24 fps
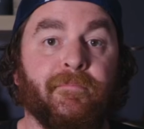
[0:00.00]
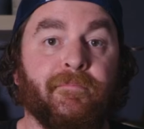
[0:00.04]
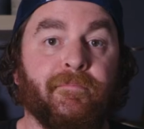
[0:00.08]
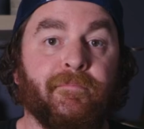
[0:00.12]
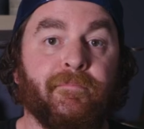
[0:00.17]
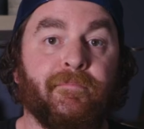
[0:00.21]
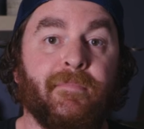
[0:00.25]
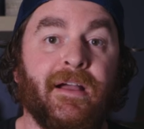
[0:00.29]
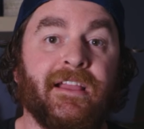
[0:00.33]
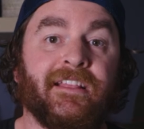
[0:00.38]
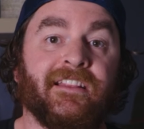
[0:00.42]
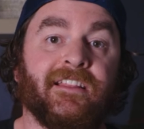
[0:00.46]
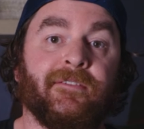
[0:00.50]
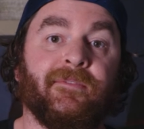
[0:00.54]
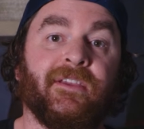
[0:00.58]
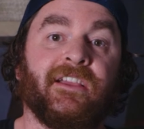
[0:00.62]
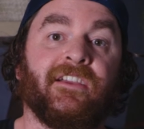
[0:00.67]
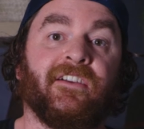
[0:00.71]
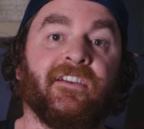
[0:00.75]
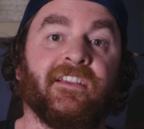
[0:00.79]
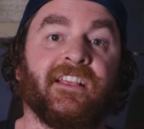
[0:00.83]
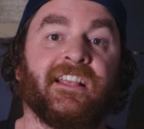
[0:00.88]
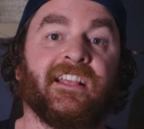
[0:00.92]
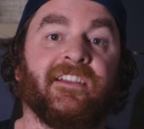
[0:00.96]
mainly
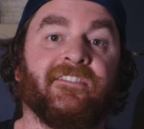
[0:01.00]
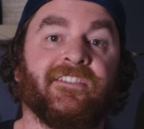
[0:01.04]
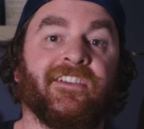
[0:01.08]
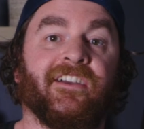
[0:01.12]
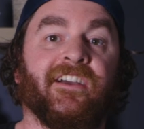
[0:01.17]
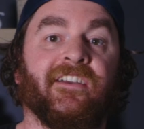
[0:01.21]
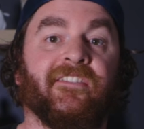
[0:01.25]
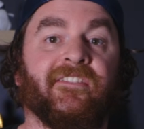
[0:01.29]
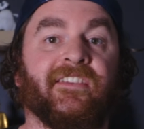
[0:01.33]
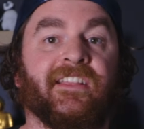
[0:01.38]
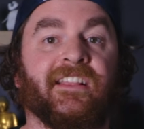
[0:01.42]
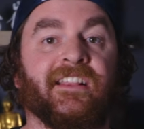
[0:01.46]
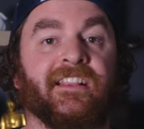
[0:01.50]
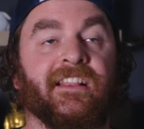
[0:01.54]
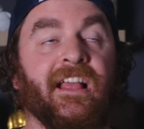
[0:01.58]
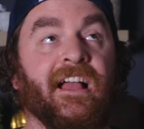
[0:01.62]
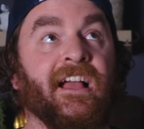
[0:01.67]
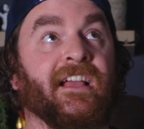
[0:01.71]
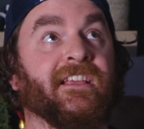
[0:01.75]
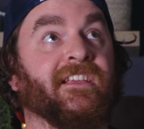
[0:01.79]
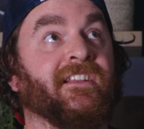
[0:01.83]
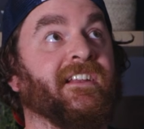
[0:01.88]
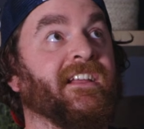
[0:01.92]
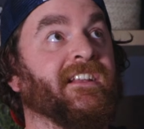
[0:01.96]
because sometimes
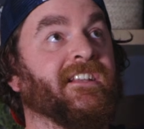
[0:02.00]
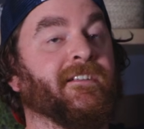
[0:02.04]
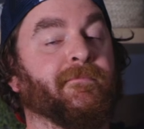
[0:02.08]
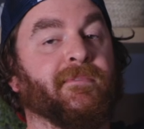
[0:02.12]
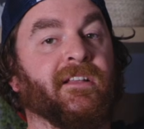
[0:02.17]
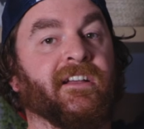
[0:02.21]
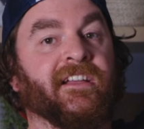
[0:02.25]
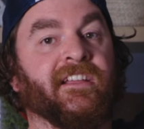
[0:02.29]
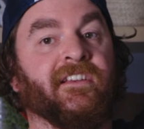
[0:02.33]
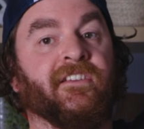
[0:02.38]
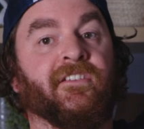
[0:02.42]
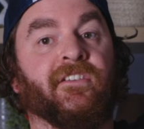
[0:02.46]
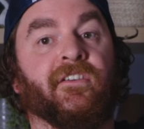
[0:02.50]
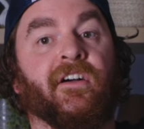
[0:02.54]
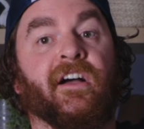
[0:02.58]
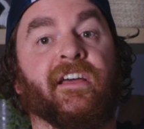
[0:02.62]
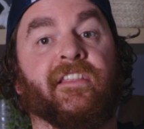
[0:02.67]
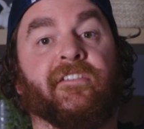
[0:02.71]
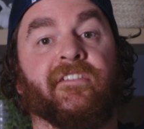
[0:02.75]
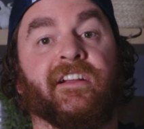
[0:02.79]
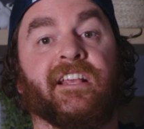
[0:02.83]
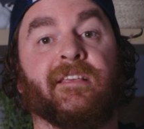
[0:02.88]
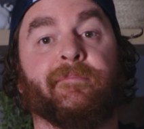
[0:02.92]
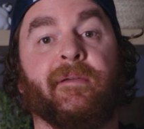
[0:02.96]
you need to plug into
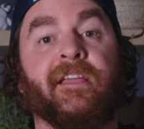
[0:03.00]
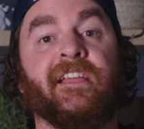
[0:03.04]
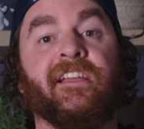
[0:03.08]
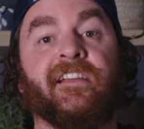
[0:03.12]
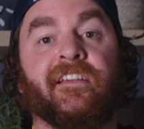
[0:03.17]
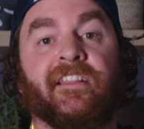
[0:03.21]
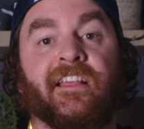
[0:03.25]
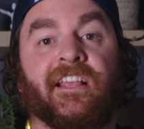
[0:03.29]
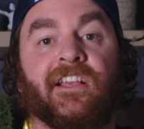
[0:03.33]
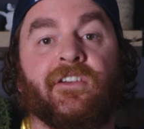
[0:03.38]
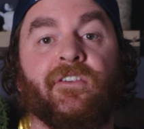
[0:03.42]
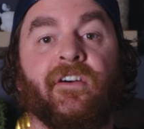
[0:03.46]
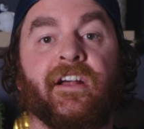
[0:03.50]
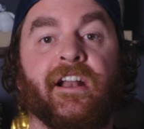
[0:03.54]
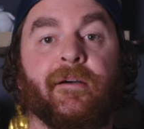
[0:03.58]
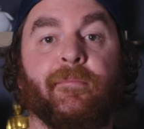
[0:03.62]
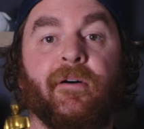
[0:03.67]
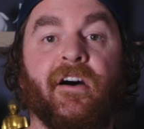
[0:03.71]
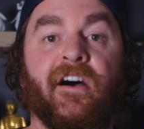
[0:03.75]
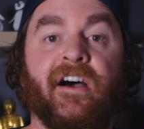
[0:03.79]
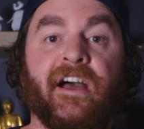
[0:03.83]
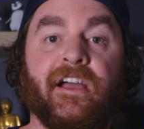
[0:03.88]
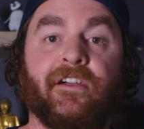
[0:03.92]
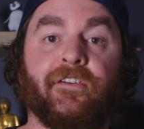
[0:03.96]
either a speaker that's quite up
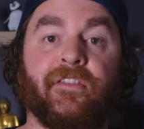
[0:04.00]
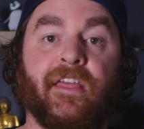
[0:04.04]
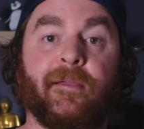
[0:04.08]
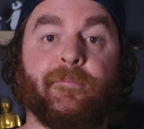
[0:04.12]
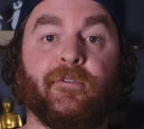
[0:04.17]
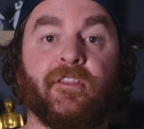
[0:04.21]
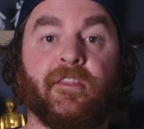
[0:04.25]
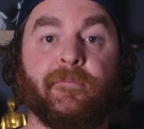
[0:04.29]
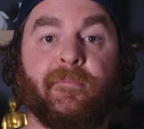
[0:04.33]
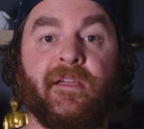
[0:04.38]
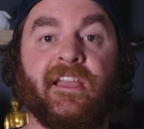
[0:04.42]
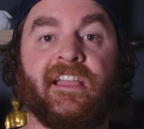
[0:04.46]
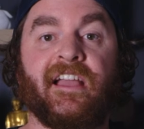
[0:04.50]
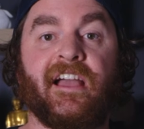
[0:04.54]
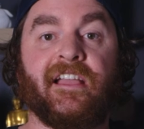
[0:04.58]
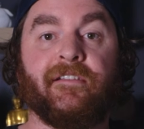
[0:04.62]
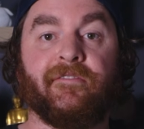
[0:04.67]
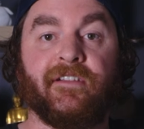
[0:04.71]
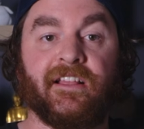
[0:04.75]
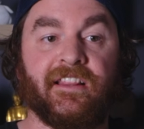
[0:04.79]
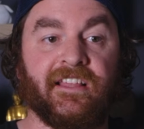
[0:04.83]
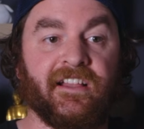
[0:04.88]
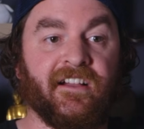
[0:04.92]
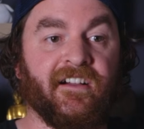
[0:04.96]
high, or they put the PA
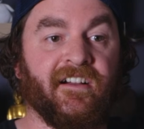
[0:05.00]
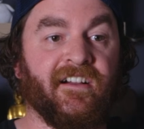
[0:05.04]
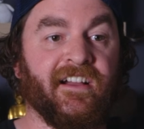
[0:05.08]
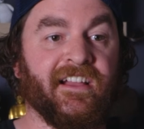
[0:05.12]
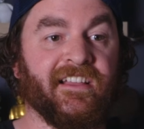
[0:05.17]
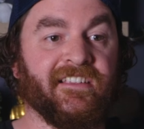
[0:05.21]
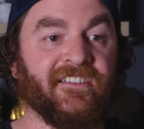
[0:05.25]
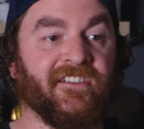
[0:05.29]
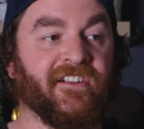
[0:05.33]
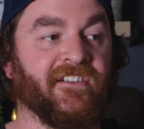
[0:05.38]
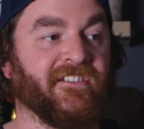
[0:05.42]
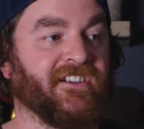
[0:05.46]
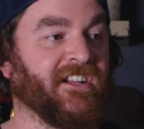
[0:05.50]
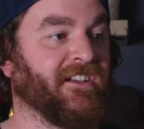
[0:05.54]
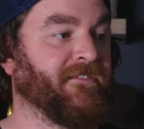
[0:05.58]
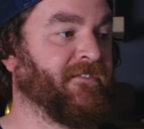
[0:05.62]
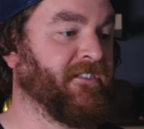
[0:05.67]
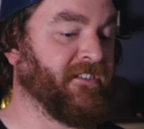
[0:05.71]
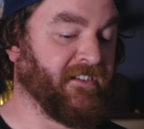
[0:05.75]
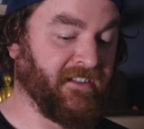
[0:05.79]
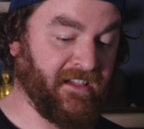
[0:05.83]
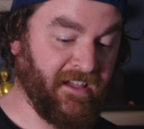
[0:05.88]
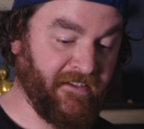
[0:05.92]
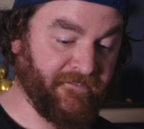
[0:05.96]
really high and you don't just
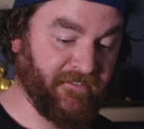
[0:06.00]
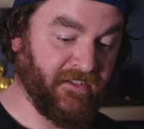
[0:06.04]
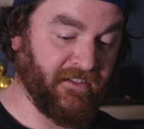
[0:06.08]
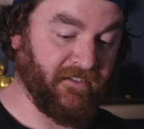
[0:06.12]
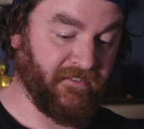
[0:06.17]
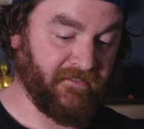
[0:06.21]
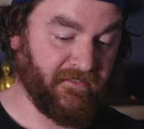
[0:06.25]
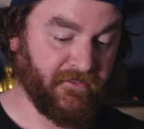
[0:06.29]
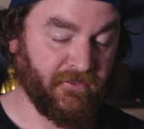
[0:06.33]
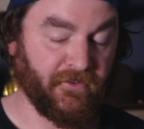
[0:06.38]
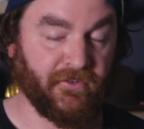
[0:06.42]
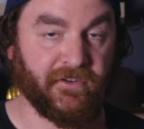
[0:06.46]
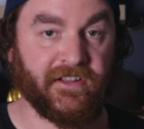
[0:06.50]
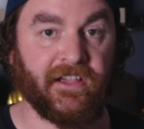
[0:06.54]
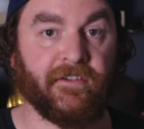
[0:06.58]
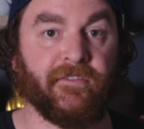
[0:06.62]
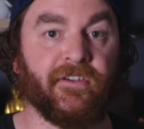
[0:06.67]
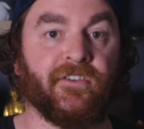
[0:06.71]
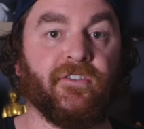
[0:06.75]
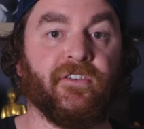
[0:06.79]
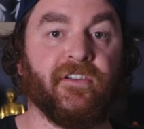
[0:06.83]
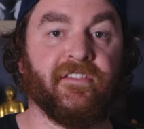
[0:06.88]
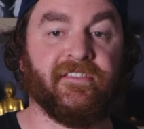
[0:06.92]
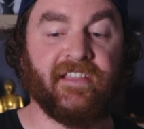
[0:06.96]
want to have your audio
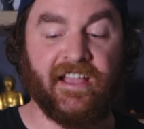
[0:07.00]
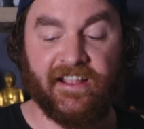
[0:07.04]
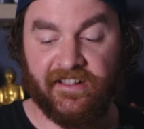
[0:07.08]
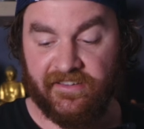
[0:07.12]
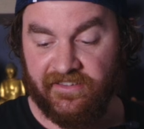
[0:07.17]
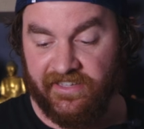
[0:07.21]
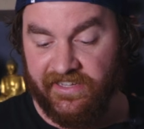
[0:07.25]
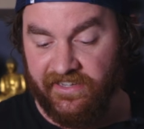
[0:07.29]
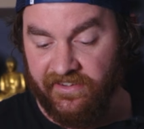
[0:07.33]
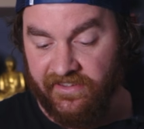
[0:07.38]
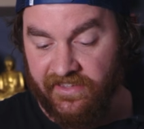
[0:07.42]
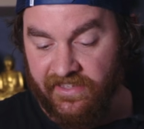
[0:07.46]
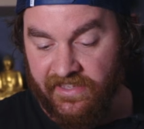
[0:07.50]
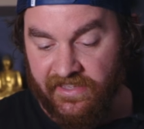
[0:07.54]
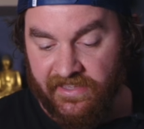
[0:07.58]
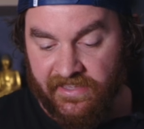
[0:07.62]
recorder dangling.